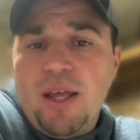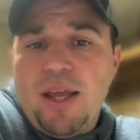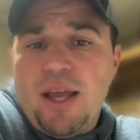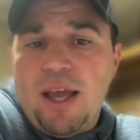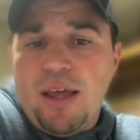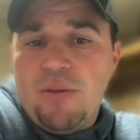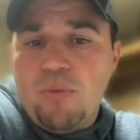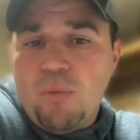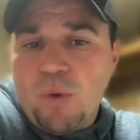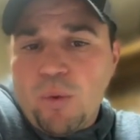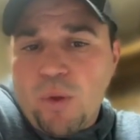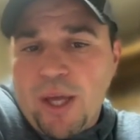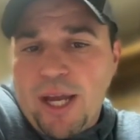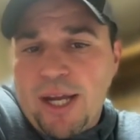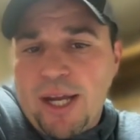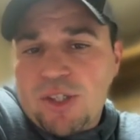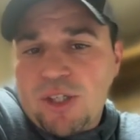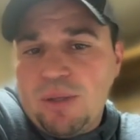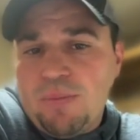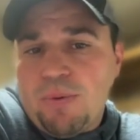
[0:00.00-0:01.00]
and we will
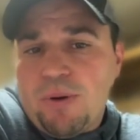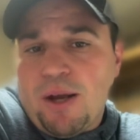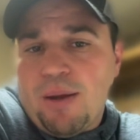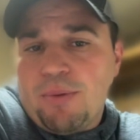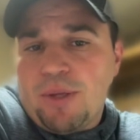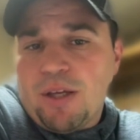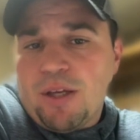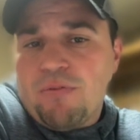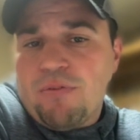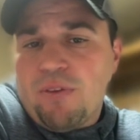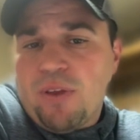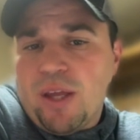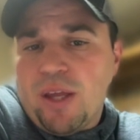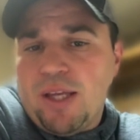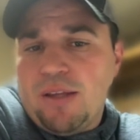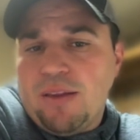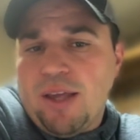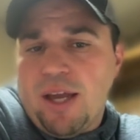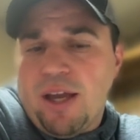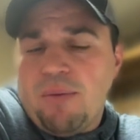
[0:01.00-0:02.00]
actually probably
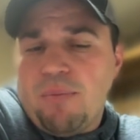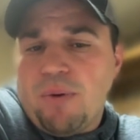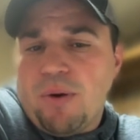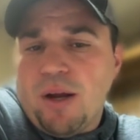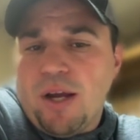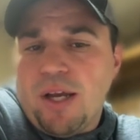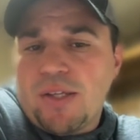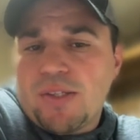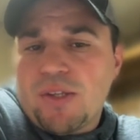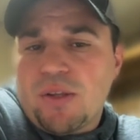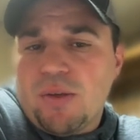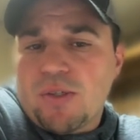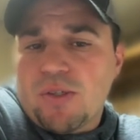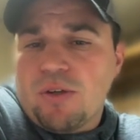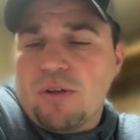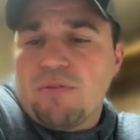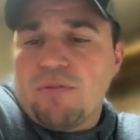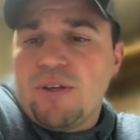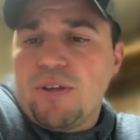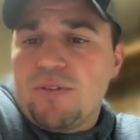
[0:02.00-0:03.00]
inflate that price
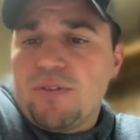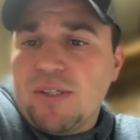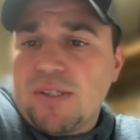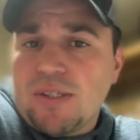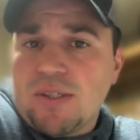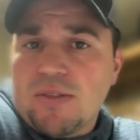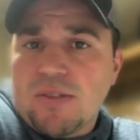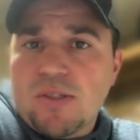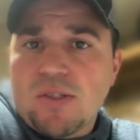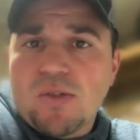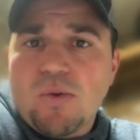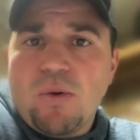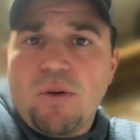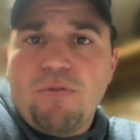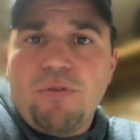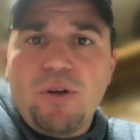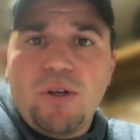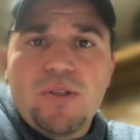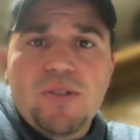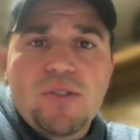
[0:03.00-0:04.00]
closer to 50 cents a square
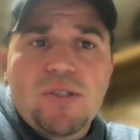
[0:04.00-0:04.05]
foot,